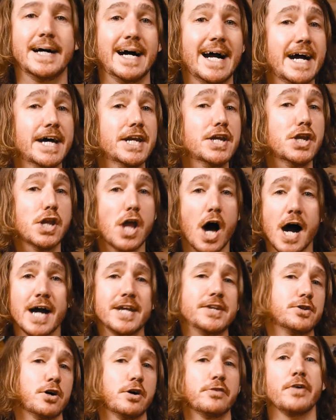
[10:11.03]
And
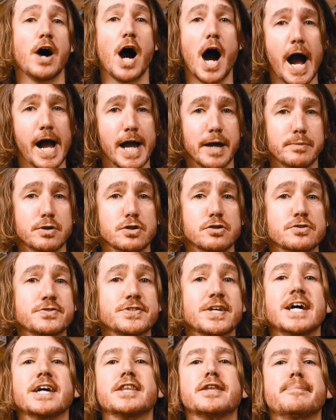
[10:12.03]
9 DoF
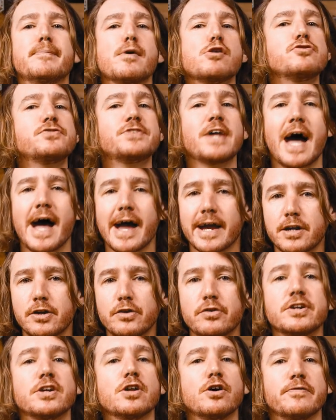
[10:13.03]
IMUs are the most
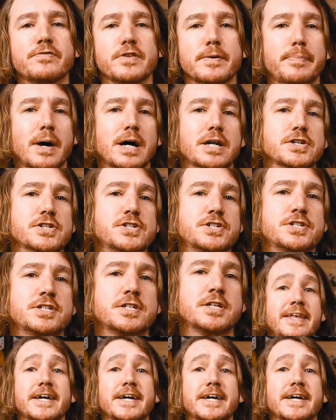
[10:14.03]
accurate of the bunch.